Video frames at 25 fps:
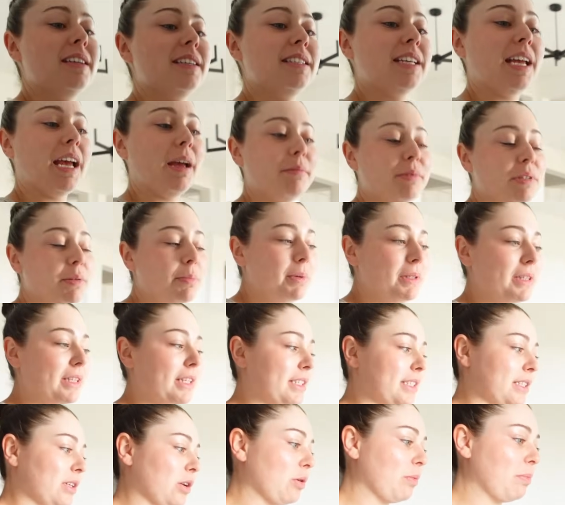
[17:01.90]
Time to put
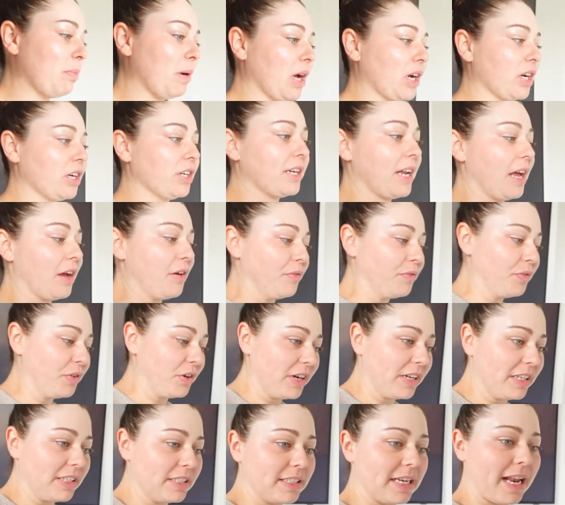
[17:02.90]
this little bugger down for
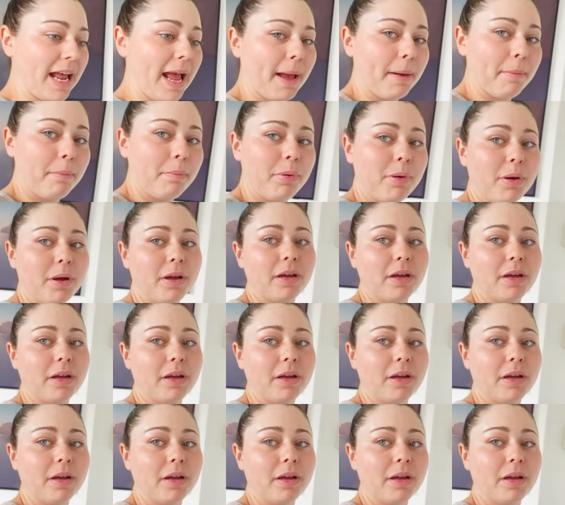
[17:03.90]
his nap.